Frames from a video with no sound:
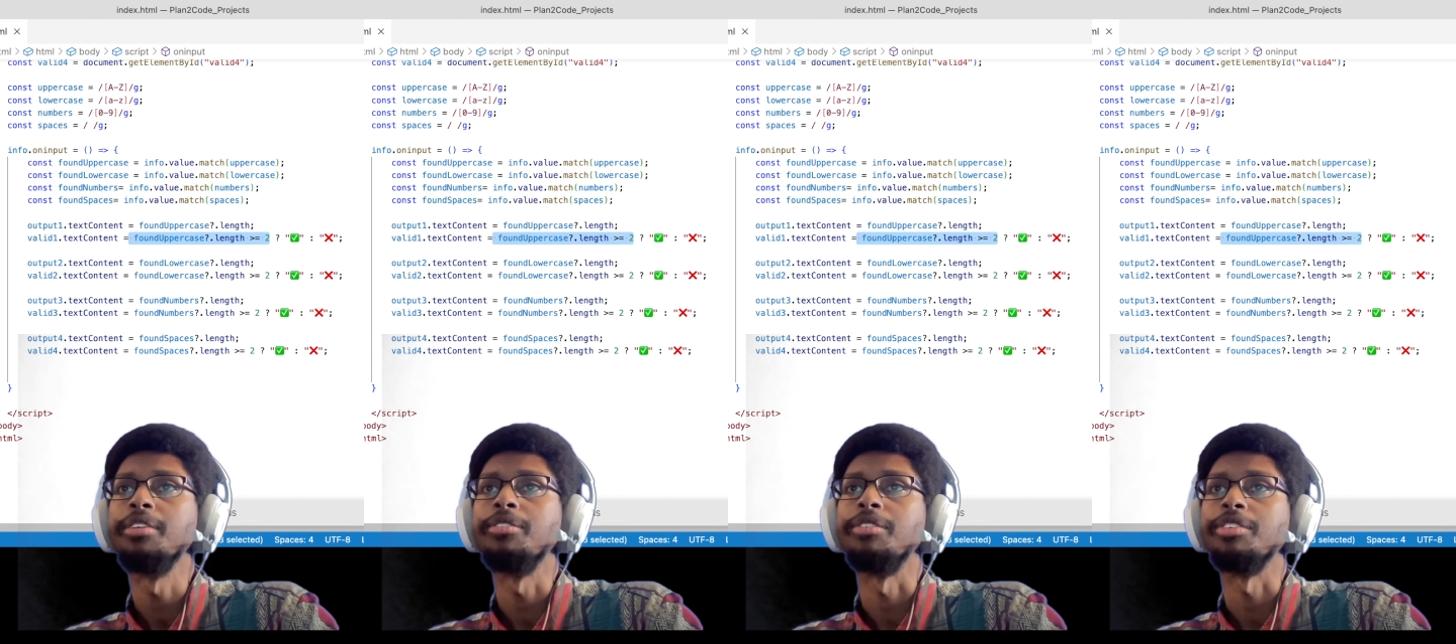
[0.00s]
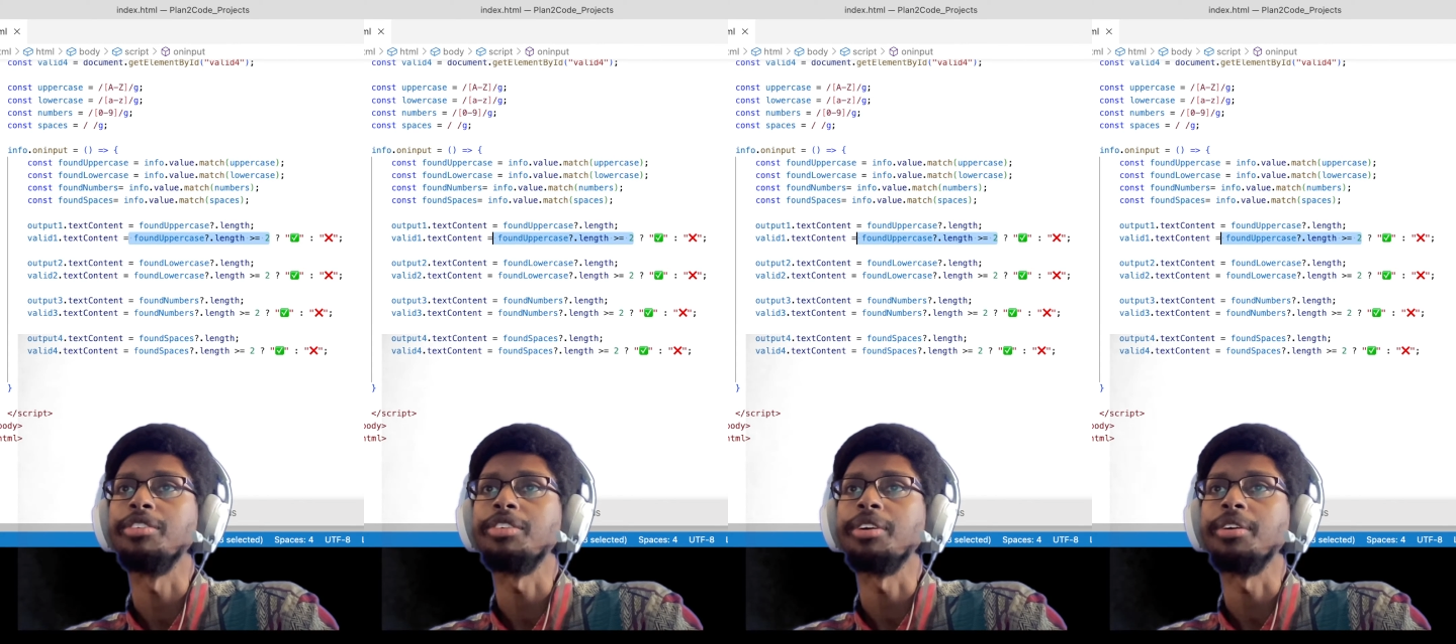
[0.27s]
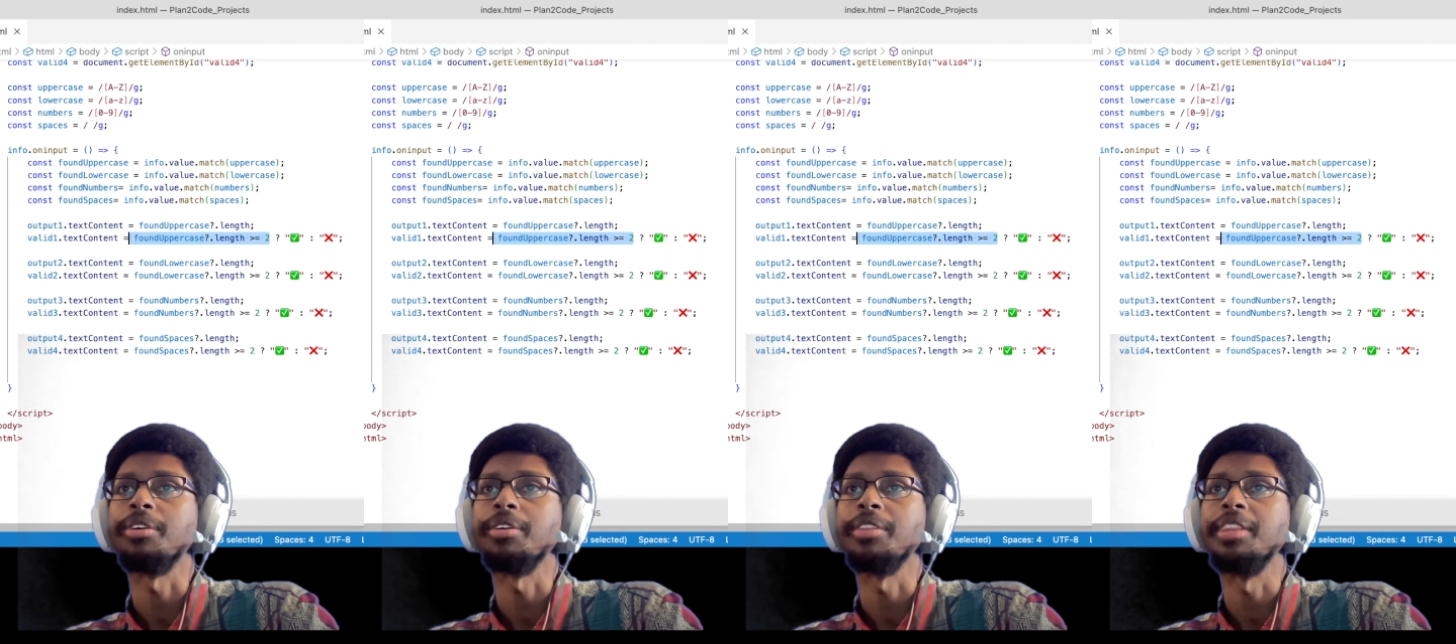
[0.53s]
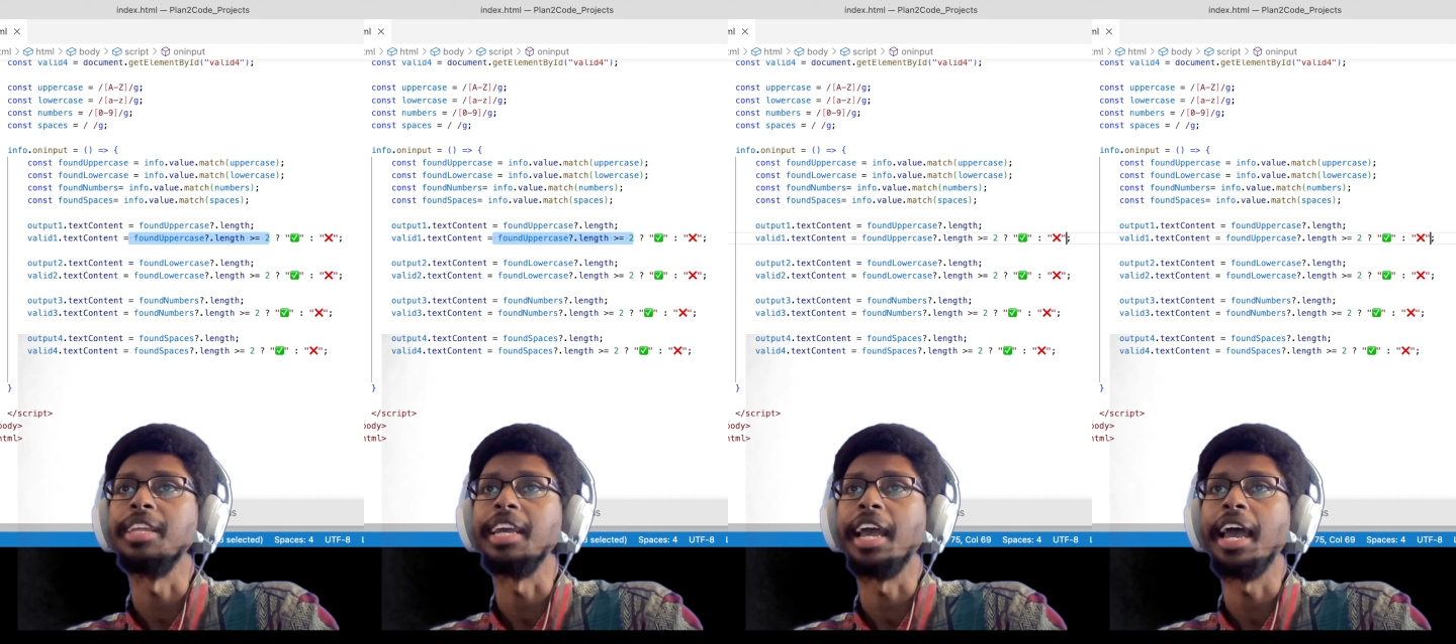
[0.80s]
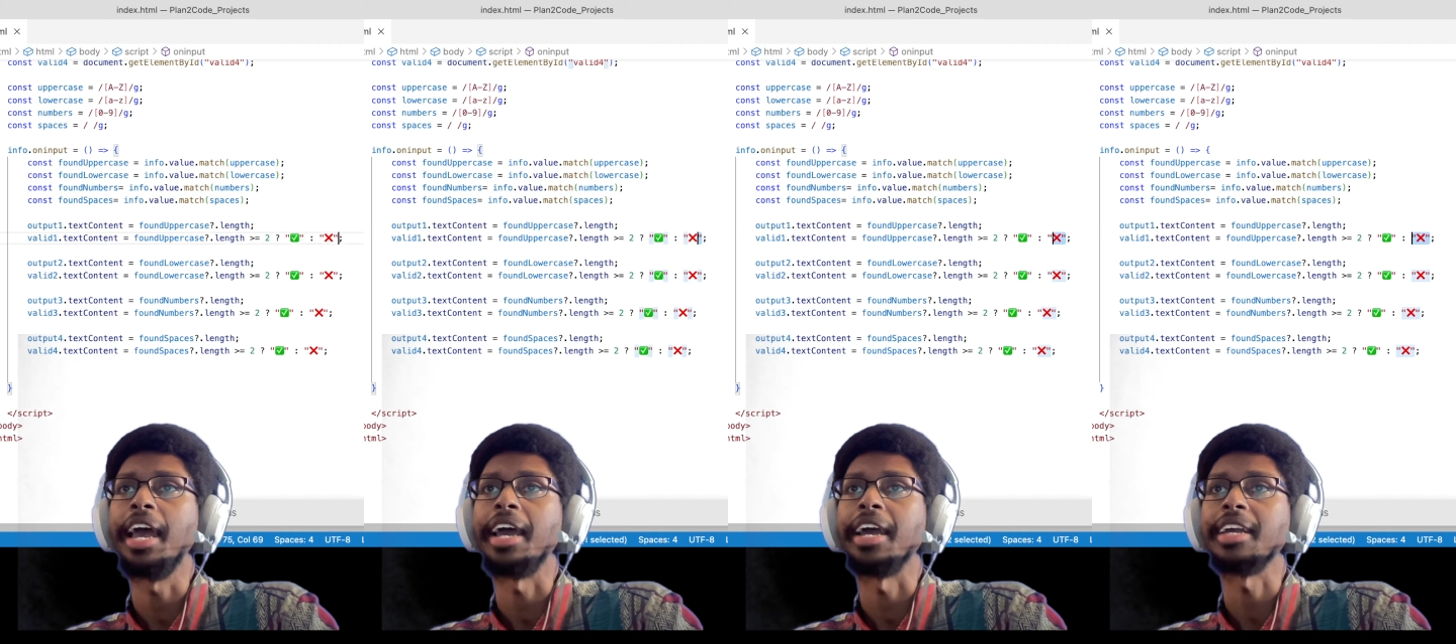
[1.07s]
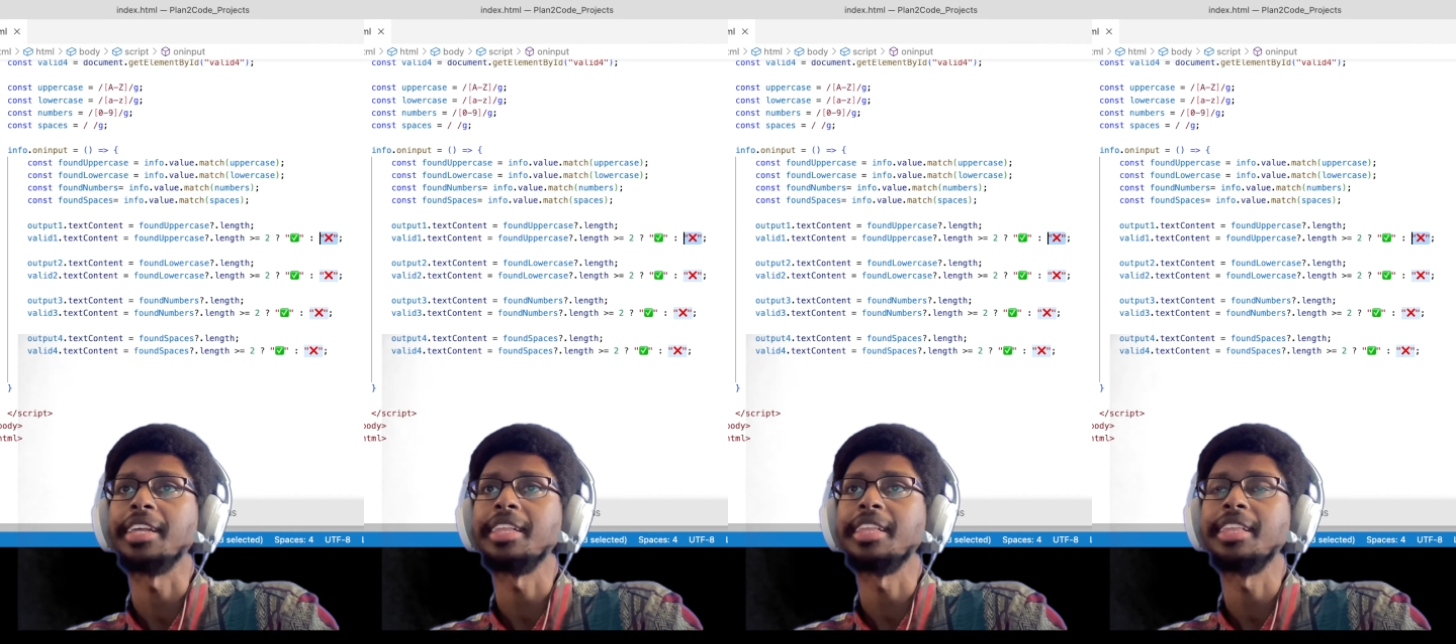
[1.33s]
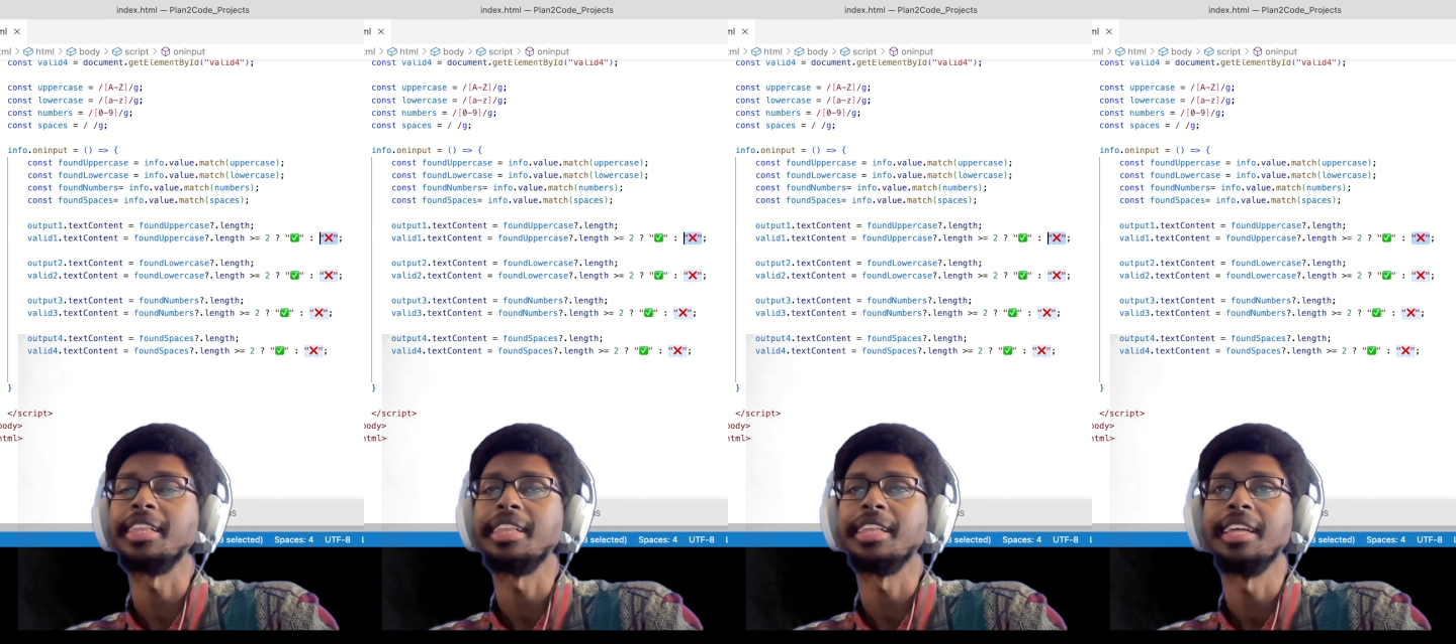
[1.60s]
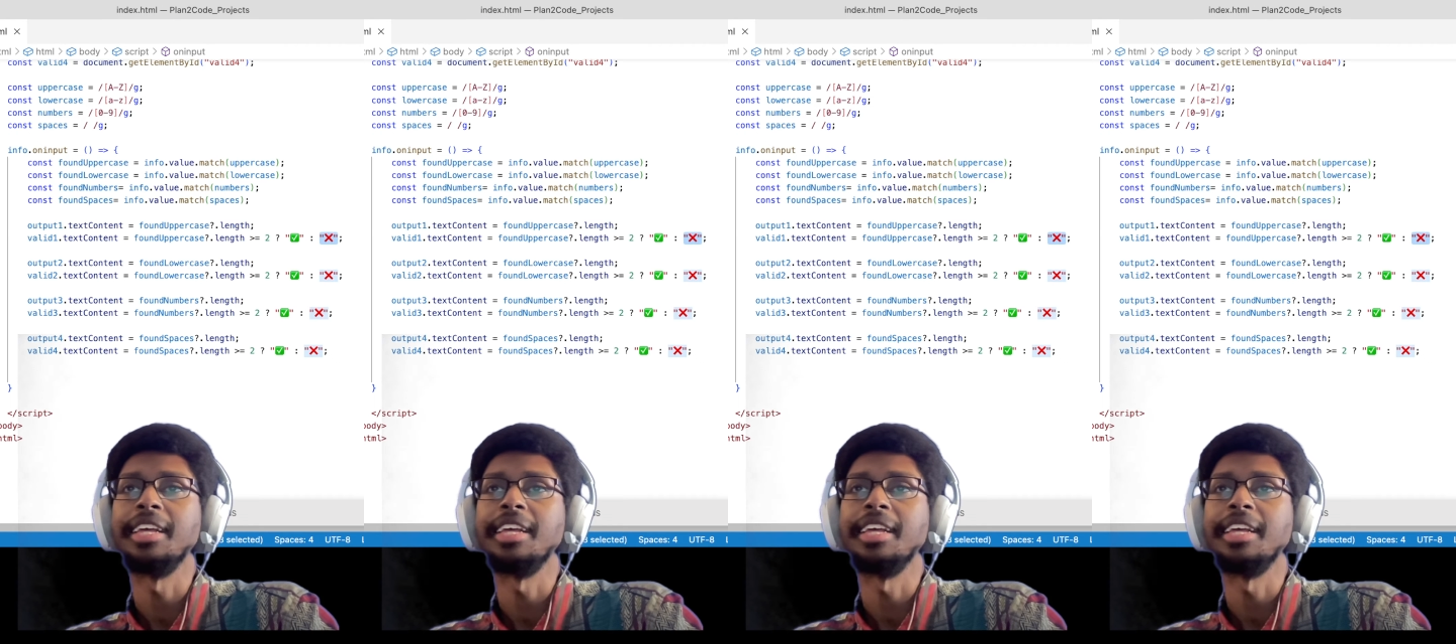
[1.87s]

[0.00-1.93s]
return the X.